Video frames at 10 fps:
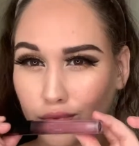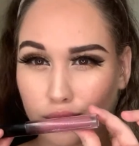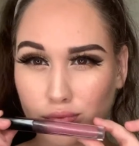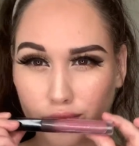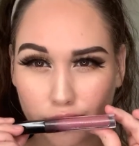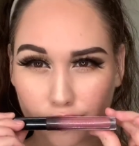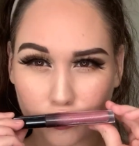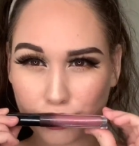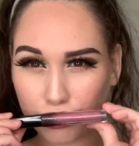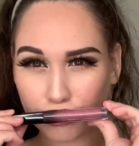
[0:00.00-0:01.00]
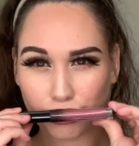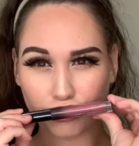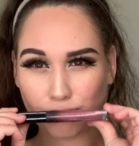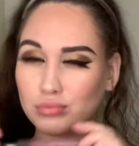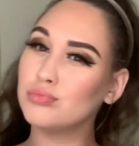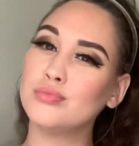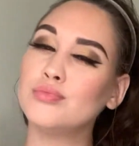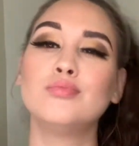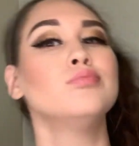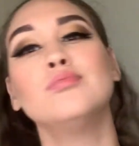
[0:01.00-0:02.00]
broke the cap on it. It dropped on the
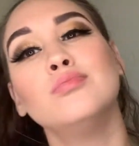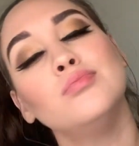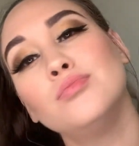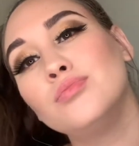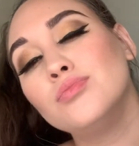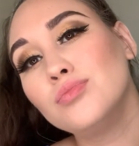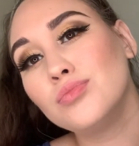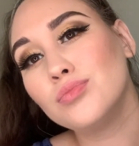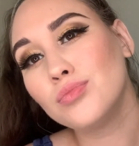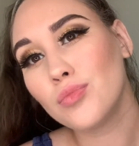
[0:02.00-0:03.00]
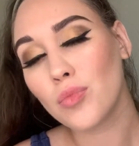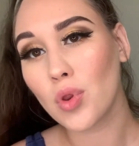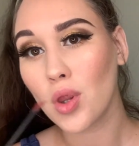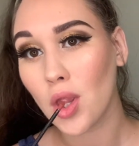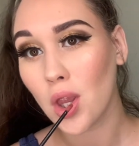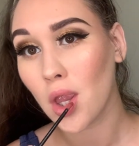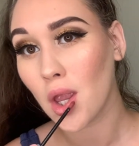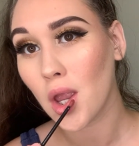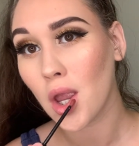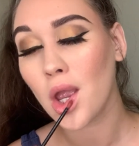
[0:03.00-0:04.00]
floor, so I'm improvising with
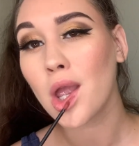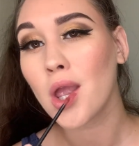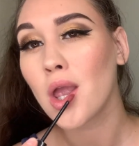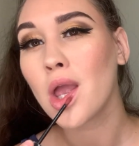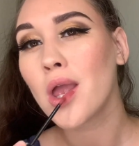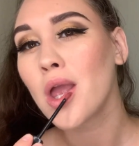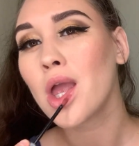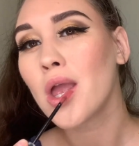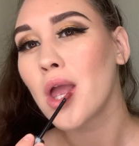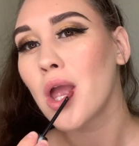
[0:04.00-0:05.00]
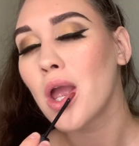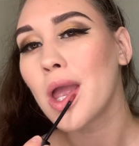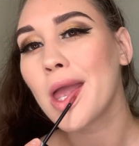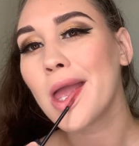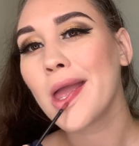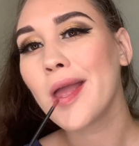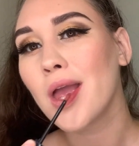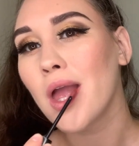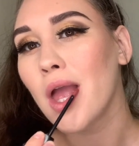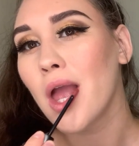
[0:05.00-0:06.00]
E.L.F. Lastly but
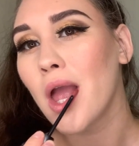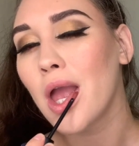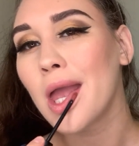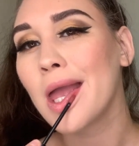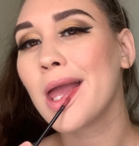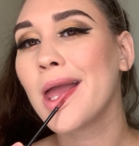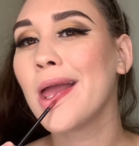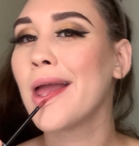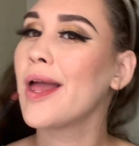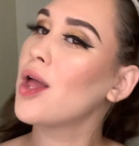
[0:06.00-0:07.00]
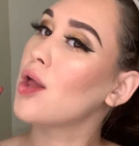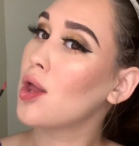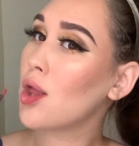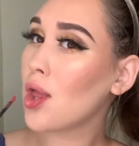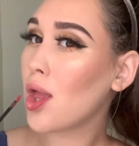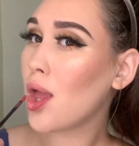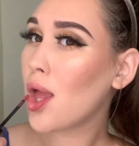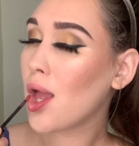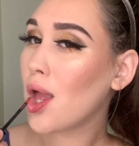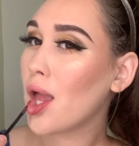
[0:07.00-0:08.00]
not least, let's add
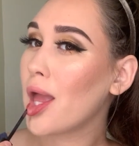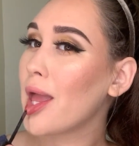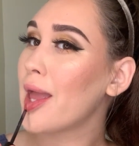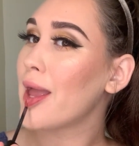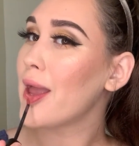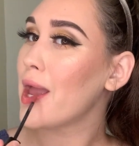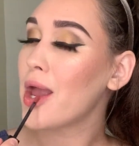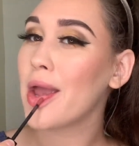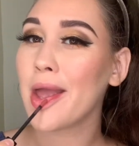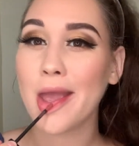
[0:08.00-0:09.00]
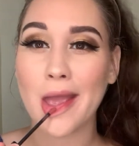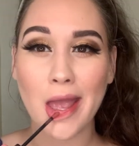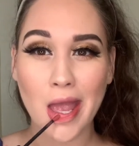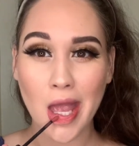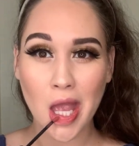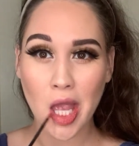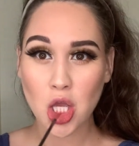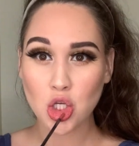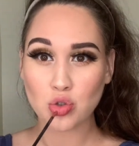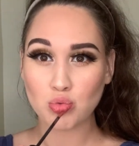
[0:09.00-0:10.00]
some color to these pale
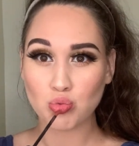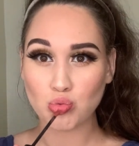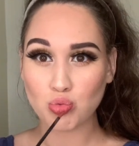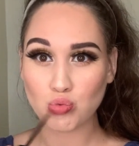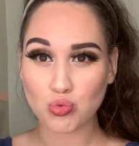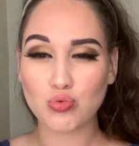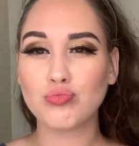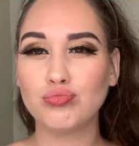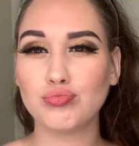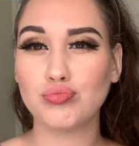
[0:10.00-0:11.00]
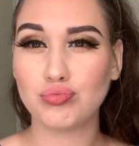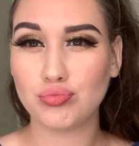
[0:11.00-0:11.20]
looking, dry